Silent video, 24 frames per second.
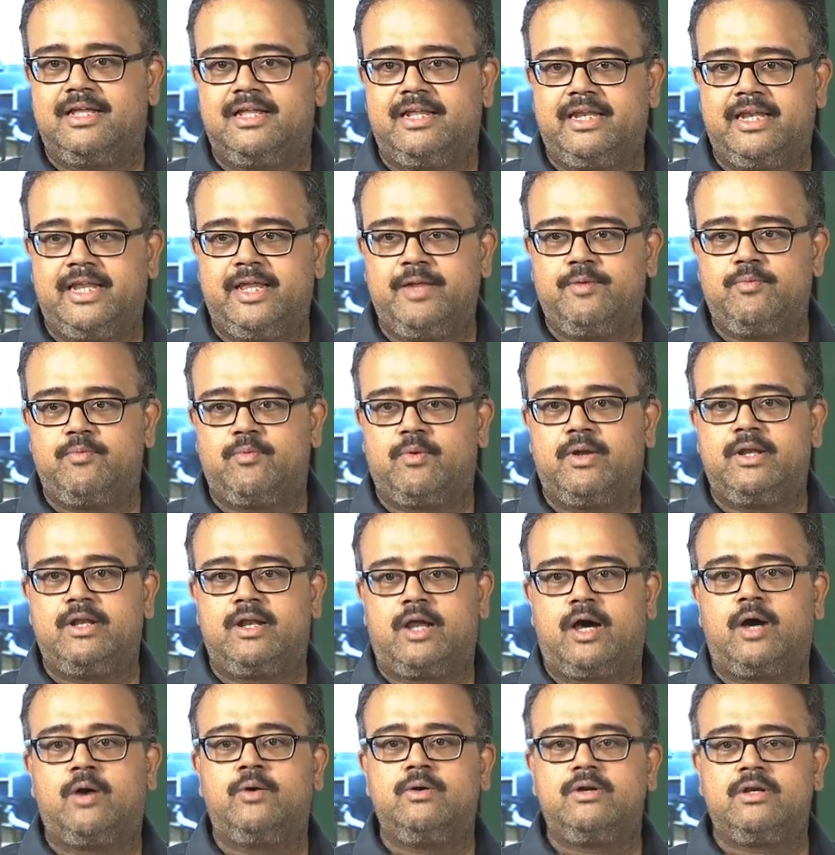Leave one
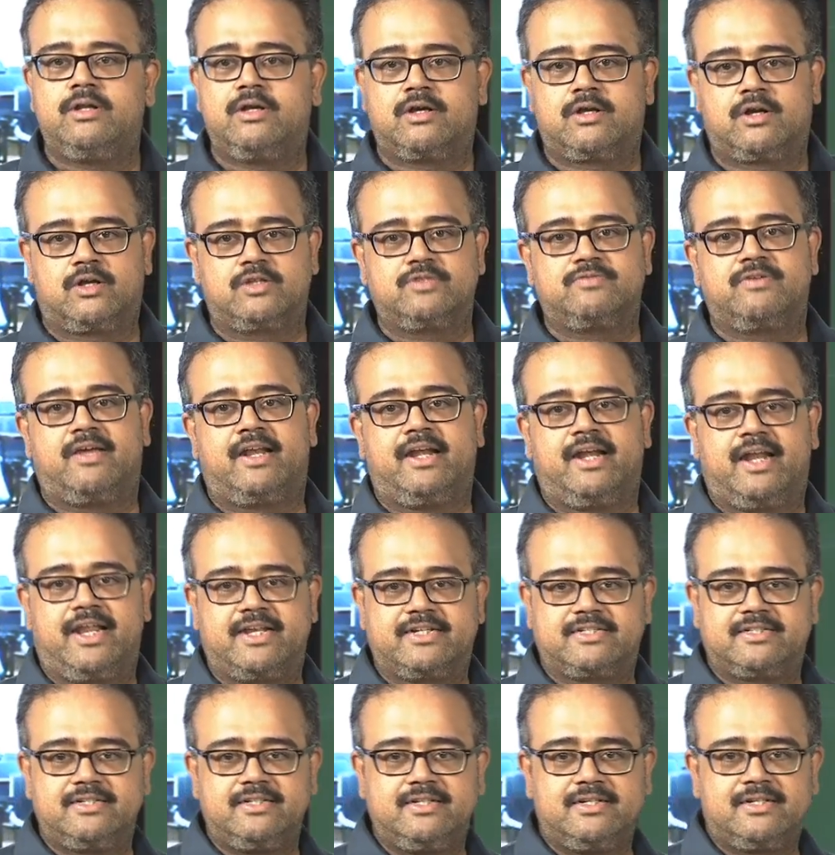out cross
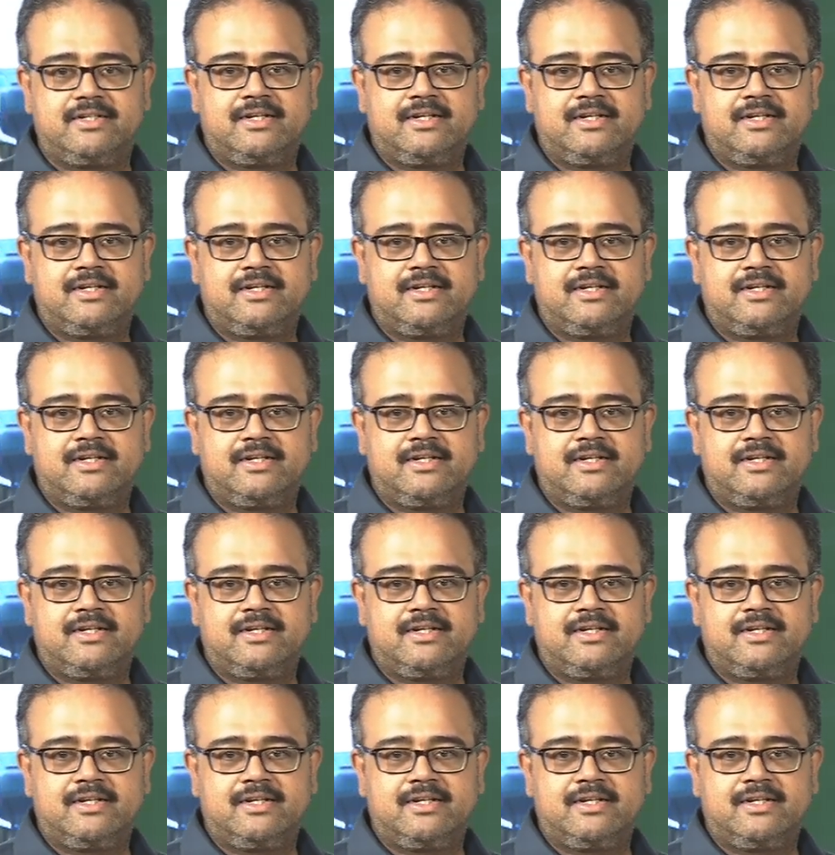validation.